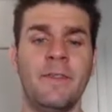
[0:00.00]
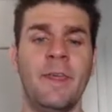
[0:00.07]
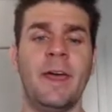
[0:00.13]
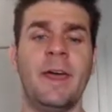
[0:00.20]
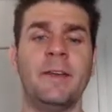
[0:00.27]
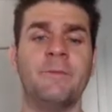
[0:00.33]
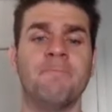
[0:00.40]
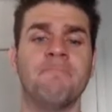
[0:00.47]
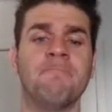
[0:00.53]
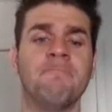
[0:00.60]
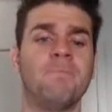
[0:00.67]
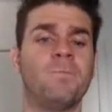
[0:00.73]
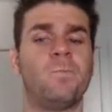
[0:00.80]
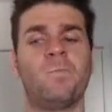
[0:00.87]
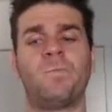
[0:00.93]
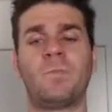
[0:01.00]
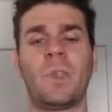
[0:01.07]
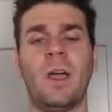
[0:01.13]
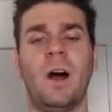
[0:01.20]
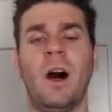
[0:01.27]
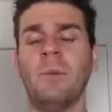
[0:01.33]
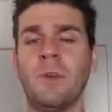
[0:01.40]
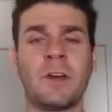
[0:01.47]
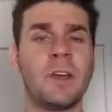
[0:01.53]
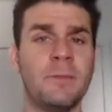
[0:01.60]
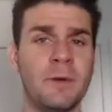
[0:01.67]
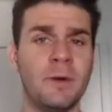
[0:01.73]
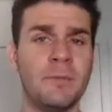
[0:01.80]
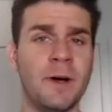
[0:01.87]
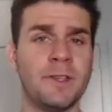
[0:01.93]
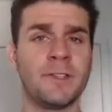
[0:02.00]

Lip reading: then I'm not going to build